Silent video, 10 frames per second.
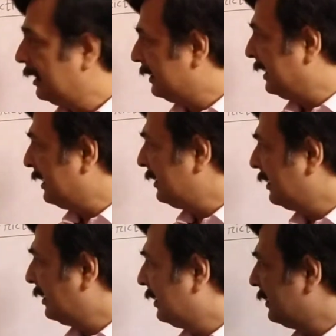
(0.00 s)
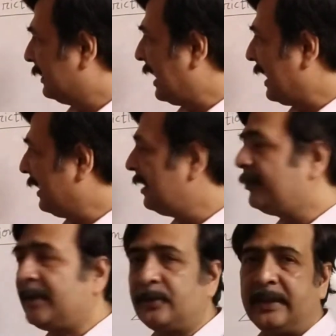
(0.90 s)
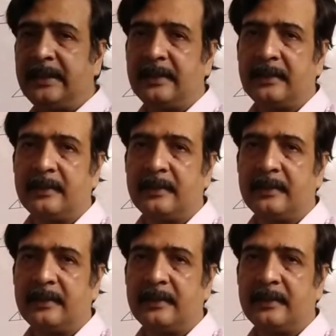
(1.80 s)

then the angle between